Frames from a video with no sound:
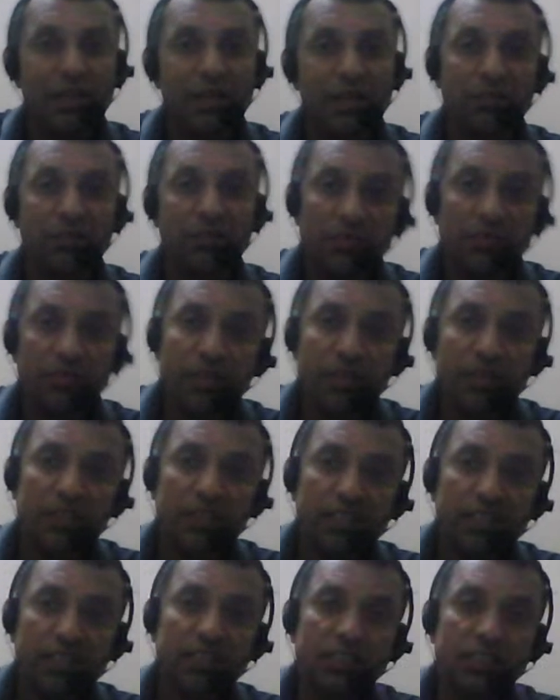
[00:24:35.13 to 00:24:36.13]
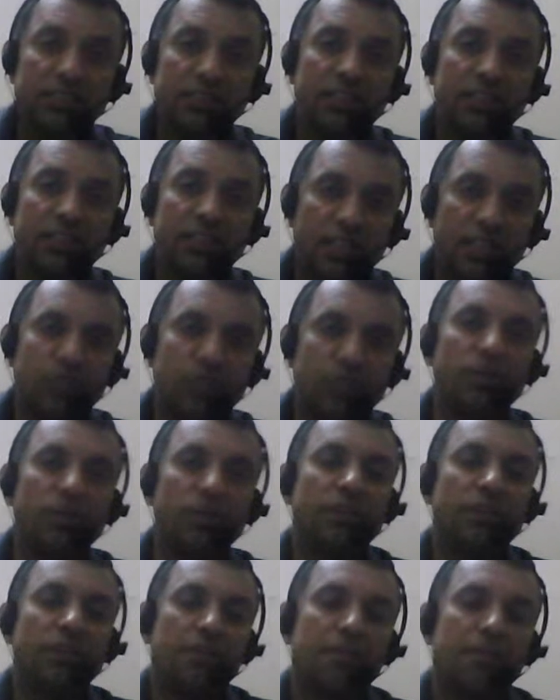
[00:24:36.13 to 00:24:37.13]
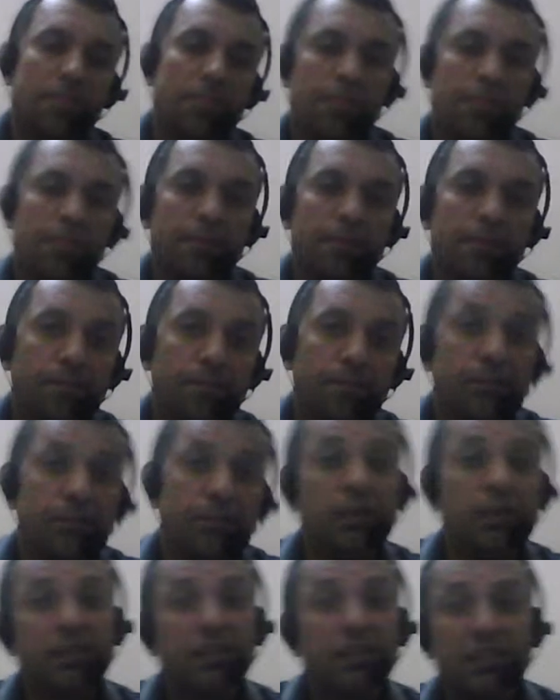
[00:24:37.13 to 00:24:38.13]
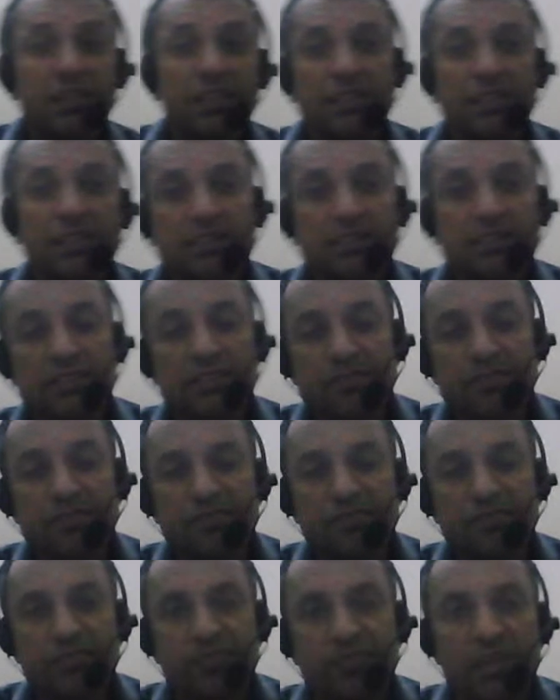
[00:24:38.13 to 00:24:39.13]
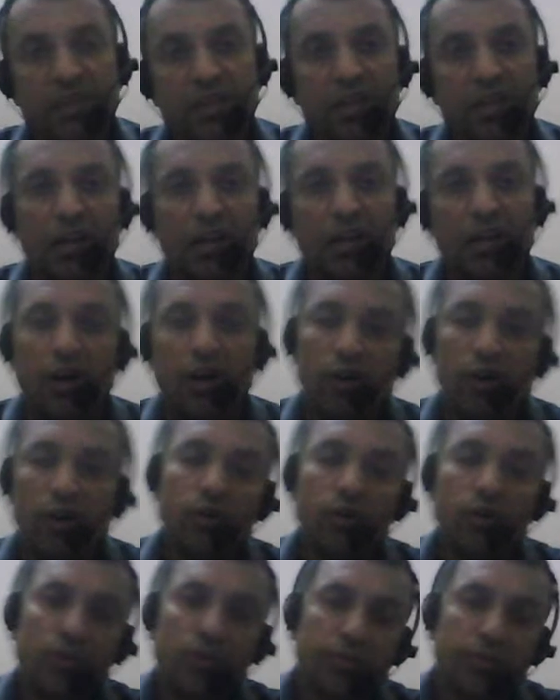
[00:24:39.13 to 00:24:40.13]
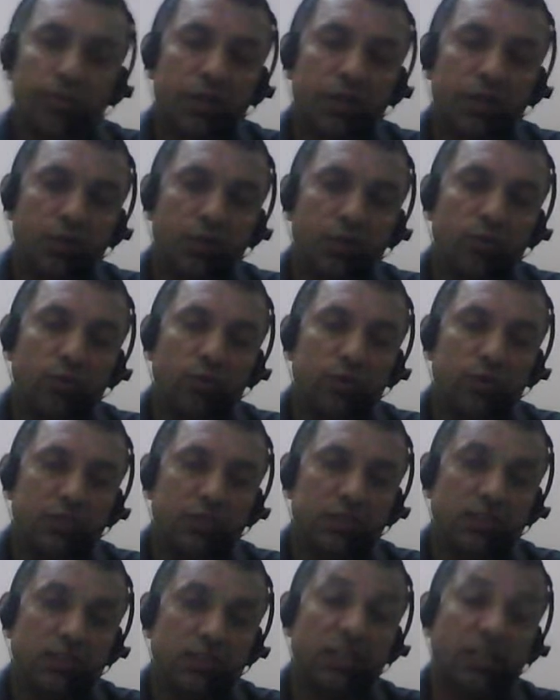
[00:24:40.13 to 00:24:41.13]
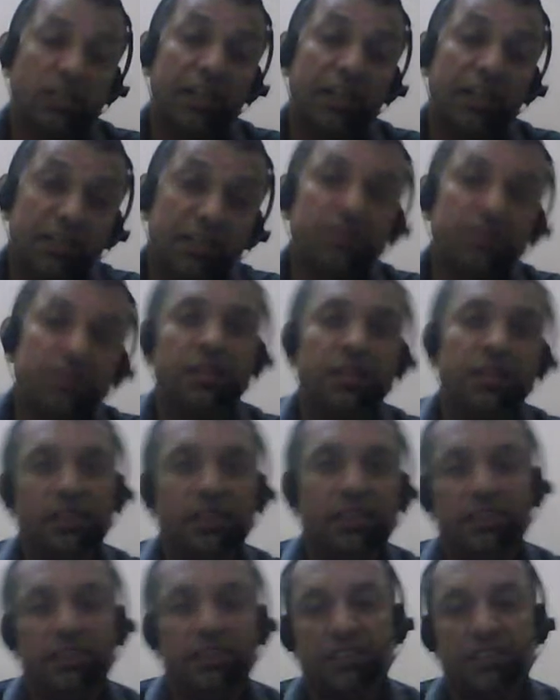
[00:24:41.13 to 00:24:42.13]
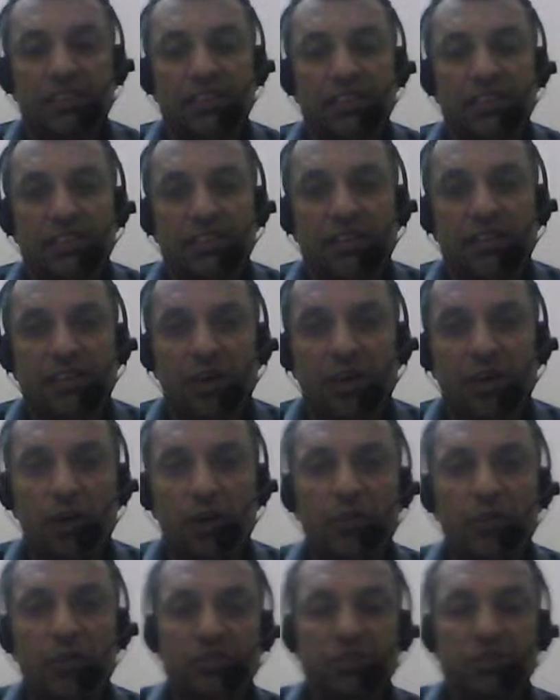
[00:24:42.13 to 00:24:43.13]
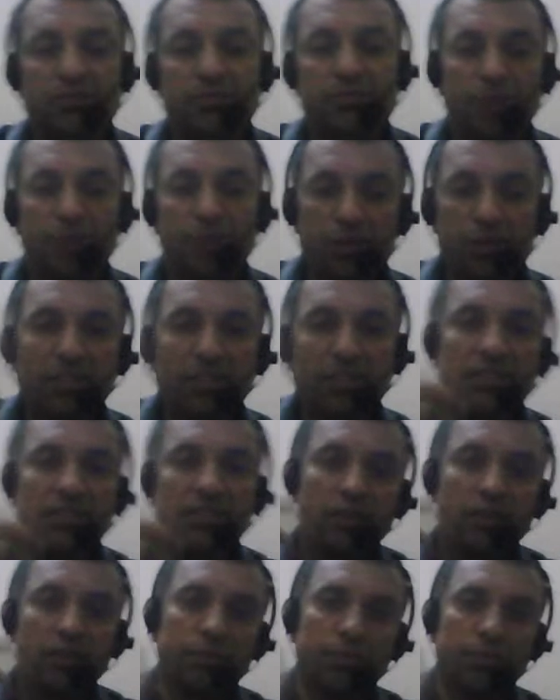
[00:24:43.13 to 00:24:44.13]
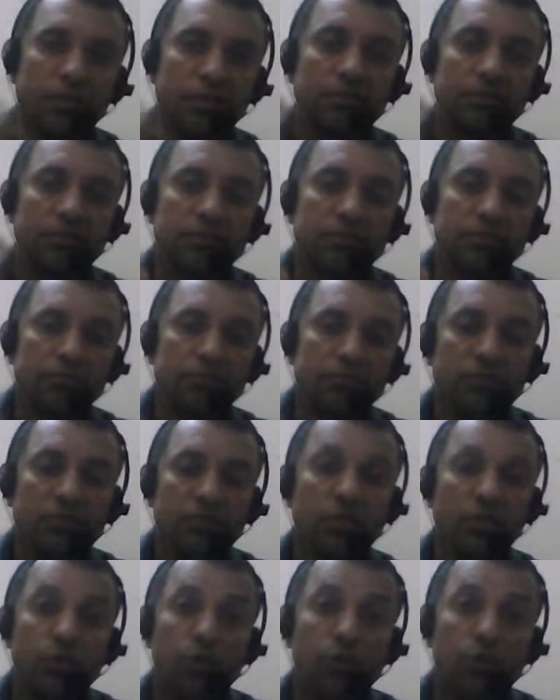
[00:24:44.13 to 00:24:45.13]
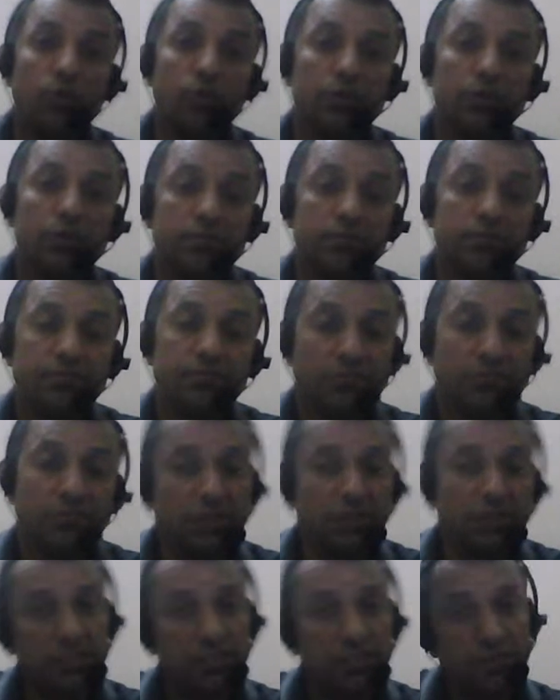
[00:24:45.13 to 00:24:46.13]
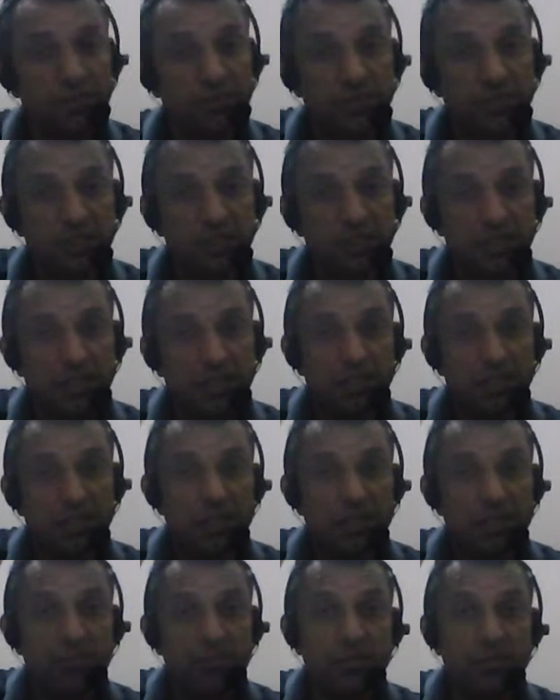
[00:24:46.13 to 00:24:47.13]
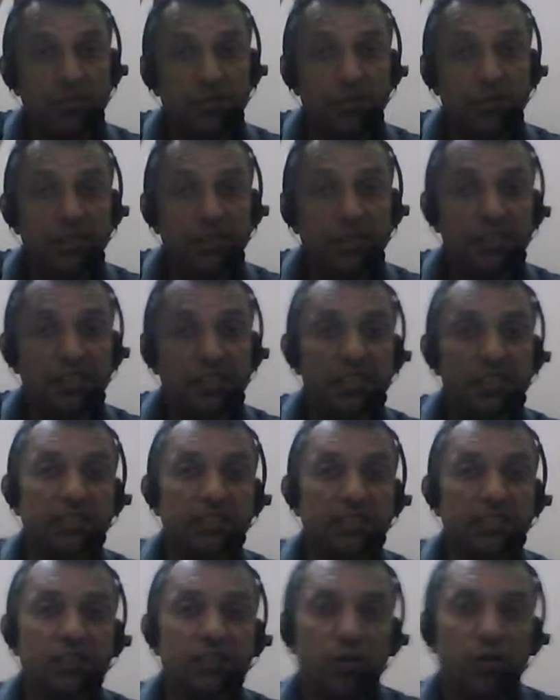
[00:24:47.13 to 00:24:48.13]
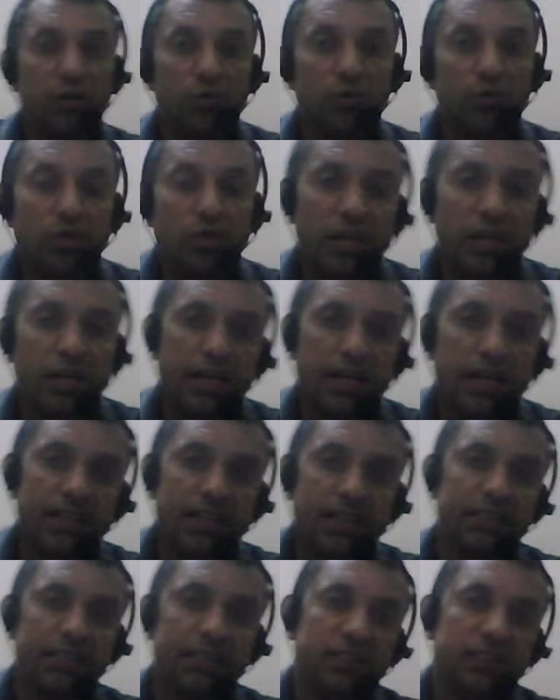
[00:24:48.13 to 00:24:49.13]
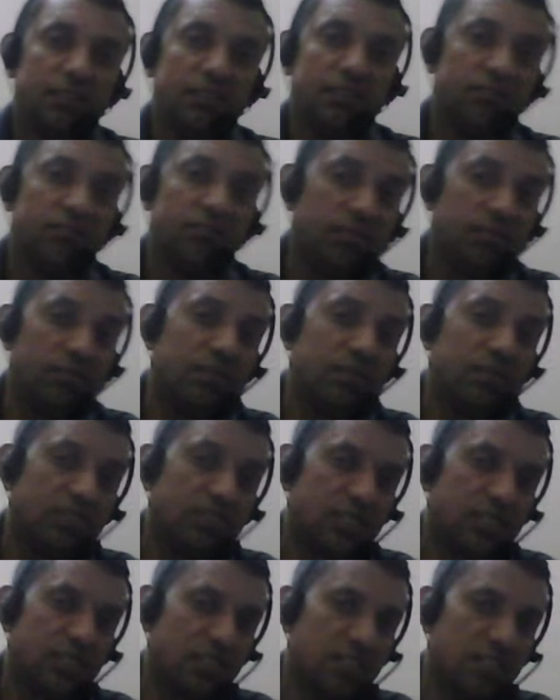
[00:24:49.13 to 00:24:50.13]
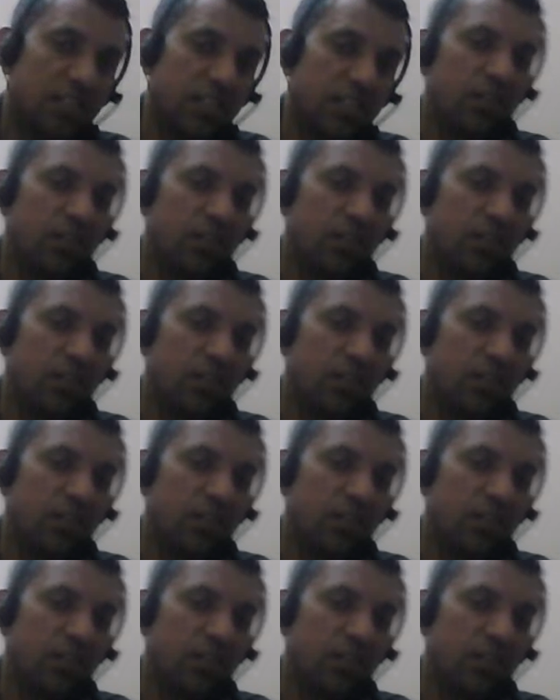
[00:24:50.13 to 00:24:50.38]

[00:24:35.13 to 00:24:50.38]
We will increase gradually. We will increase all workload scientifically. How much body is adopted load. This way we will increase the load and we will sustain